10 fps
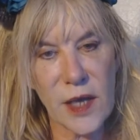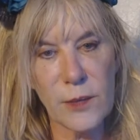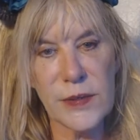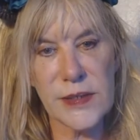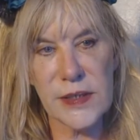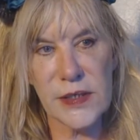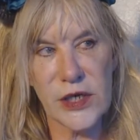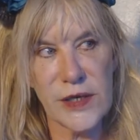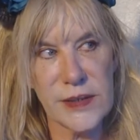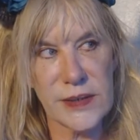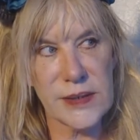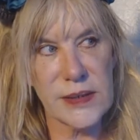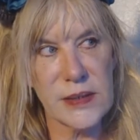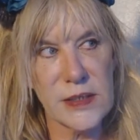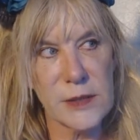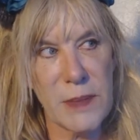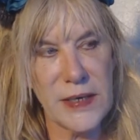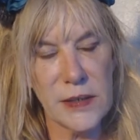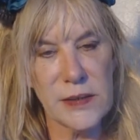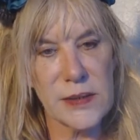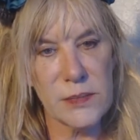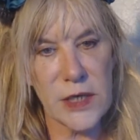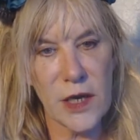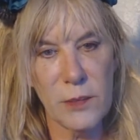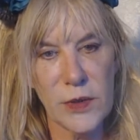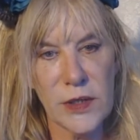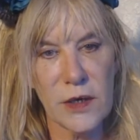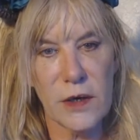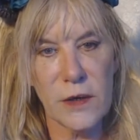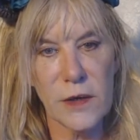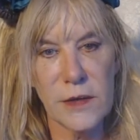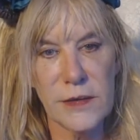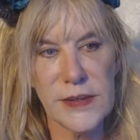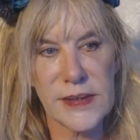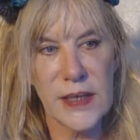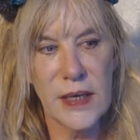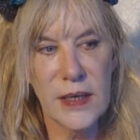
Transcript: I would suggest spending some time with the cards,